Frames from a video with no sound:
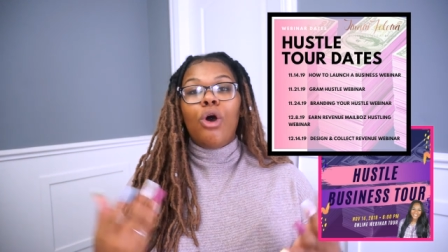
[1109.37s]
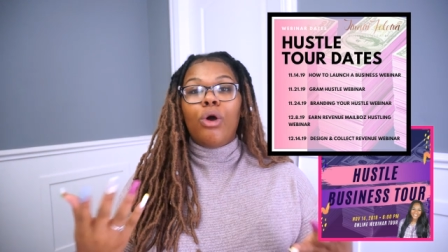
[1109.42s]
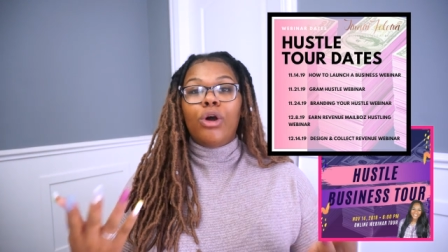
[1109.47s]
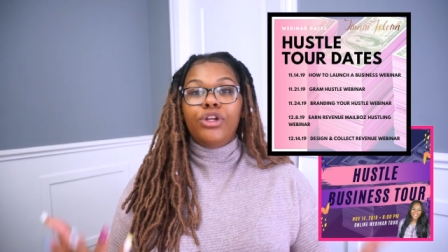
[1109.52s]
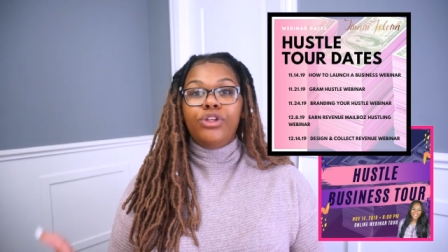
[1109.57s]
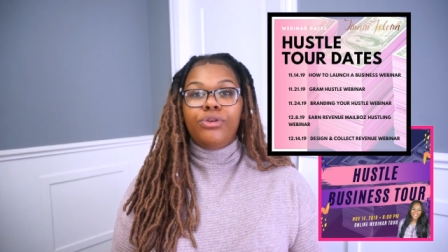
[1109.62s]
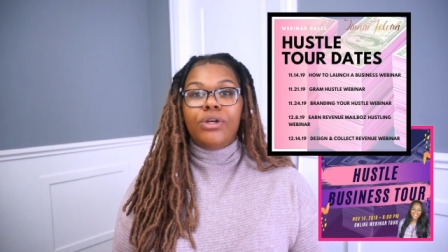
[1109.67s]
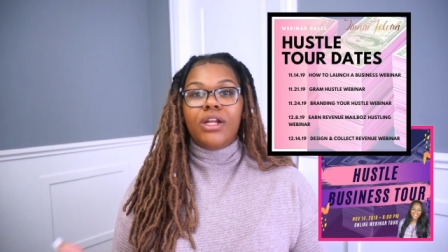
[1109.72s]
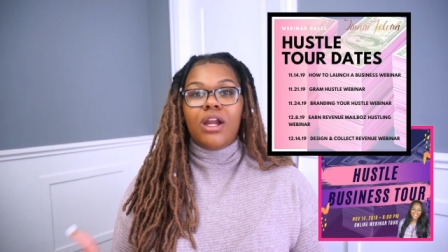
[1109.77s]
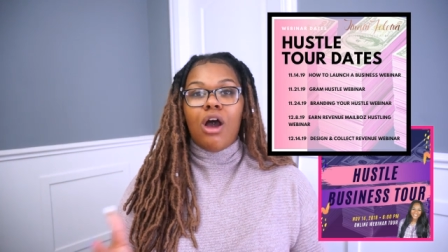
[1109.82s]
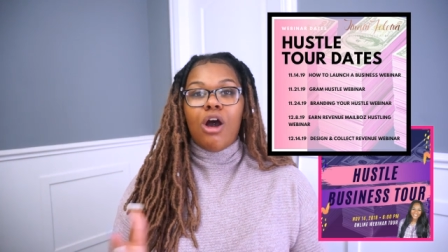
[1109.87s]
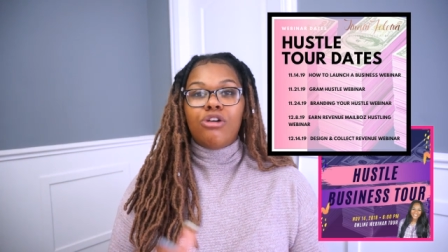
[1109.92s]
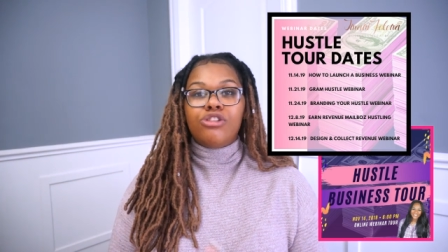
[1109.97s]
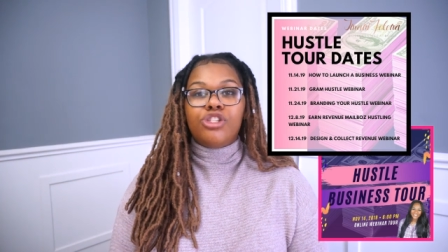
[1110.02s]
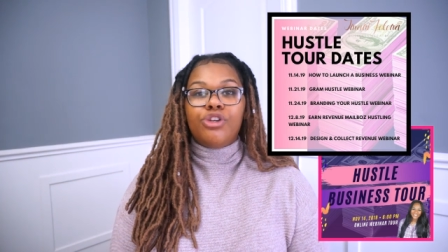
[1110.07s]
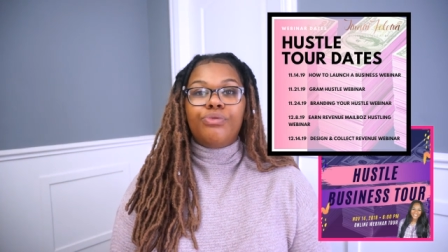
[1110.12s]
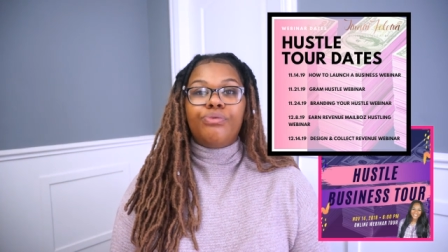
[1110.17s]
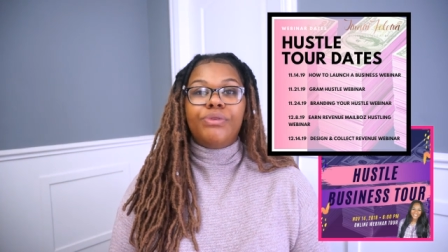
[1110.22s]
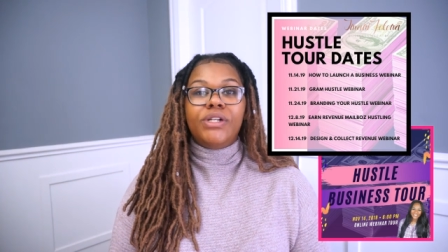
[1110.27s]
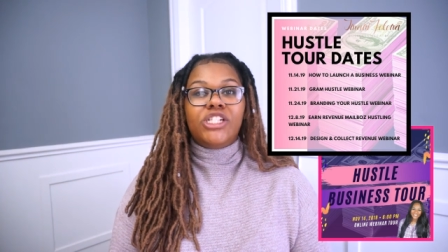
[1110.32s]
or you can
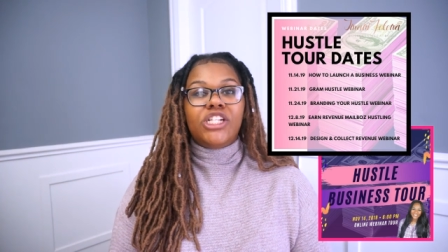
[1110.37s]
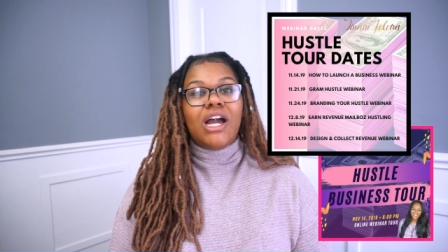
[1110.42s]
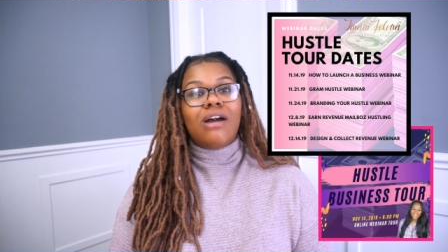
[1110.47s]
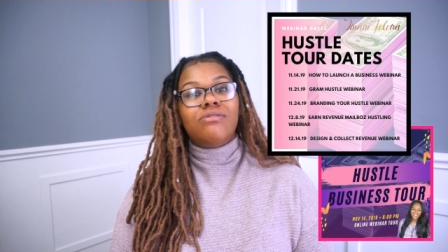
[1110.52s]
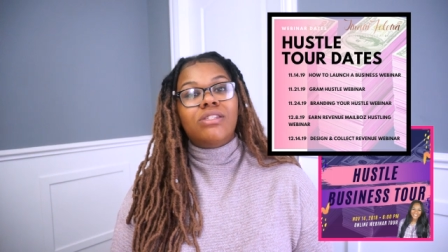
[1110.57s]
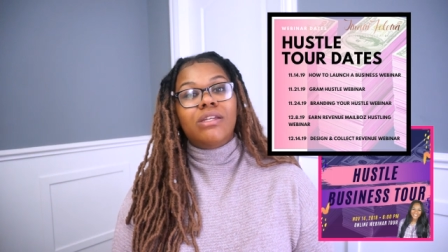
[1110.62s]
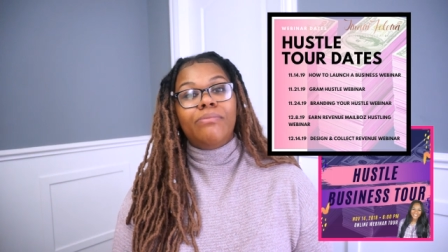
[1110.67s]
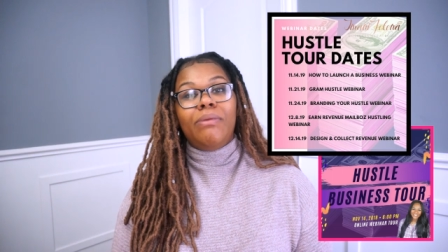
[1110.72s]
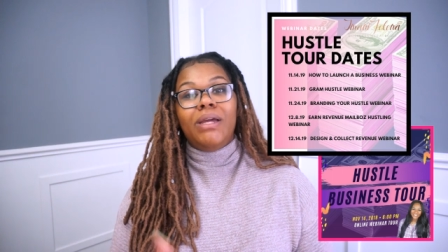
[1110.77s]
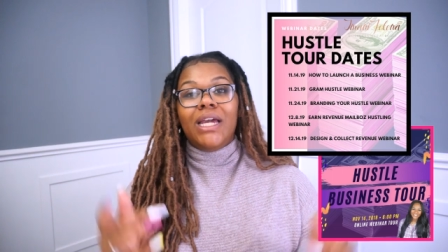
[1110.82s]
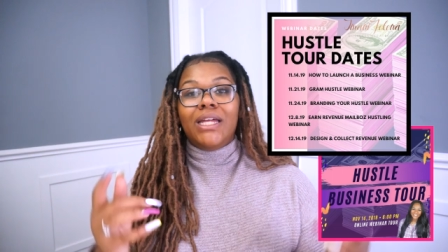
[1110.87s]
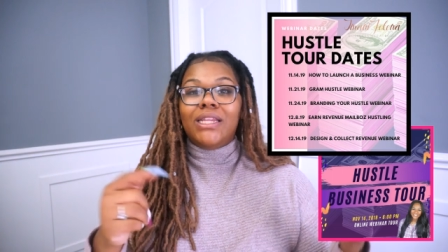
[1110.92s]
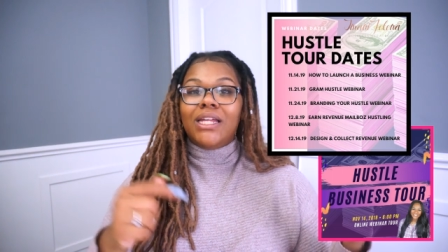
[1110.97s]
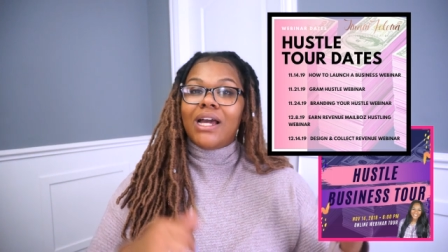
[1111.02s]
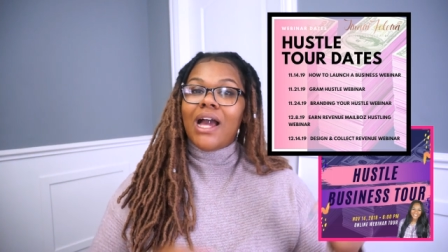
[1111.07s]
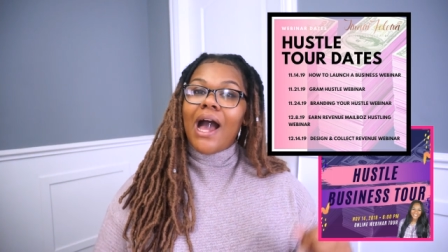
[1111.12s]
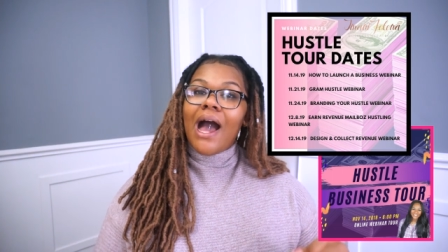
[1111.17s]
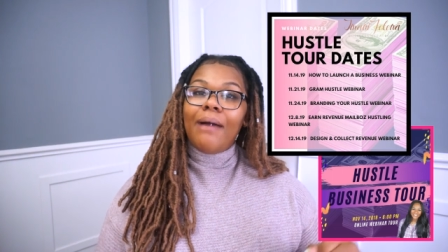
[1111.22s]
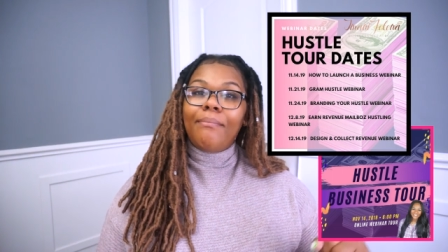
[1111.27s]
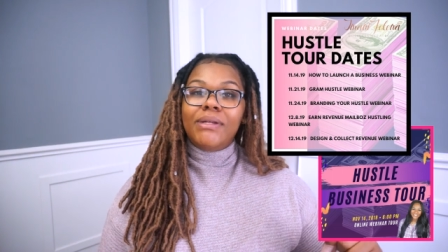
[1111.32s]
also reach out to me in the
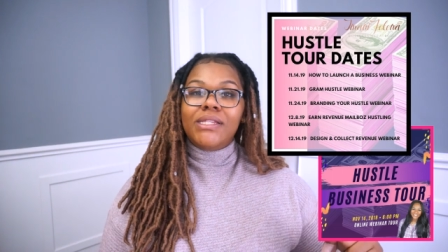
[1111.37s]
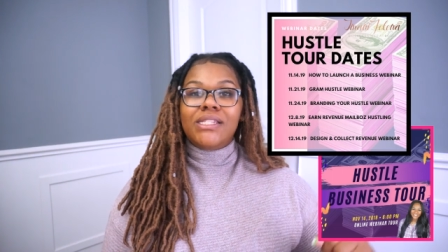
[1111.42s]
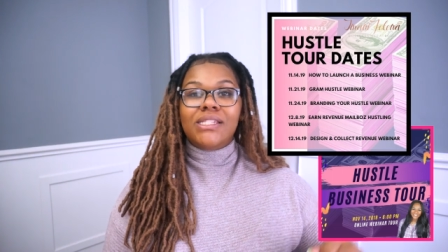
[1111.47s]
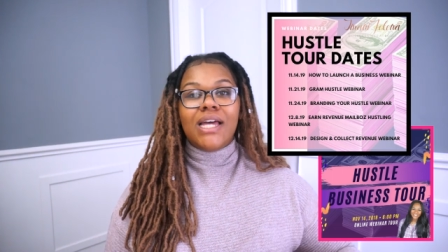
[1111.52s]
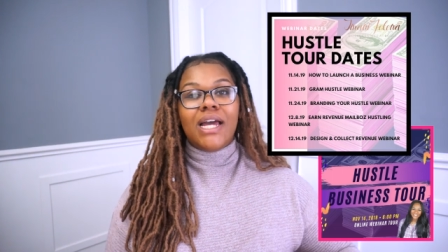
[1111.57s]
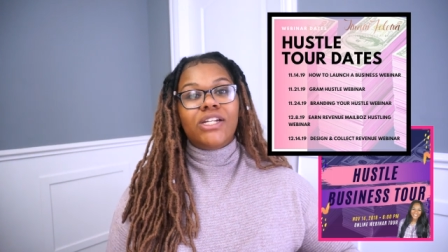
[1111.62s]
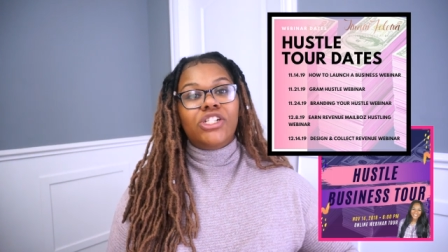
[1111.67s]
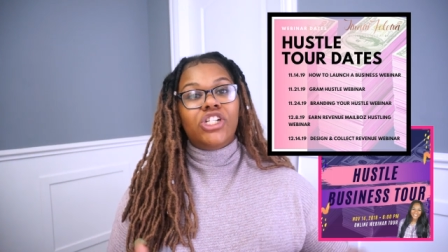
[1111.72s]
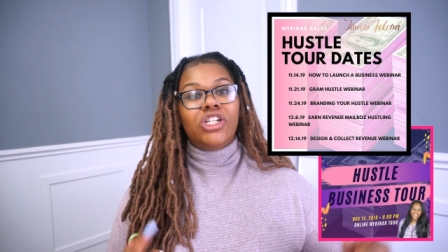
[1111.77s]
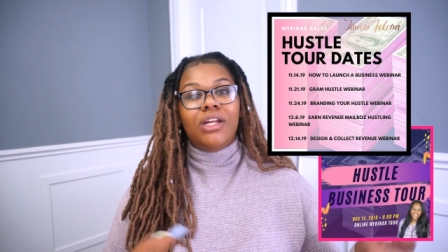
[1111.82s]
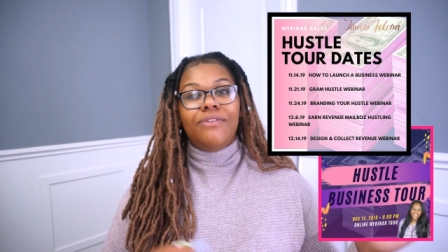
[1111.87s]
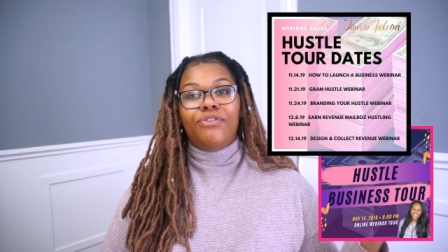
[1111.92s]
comments section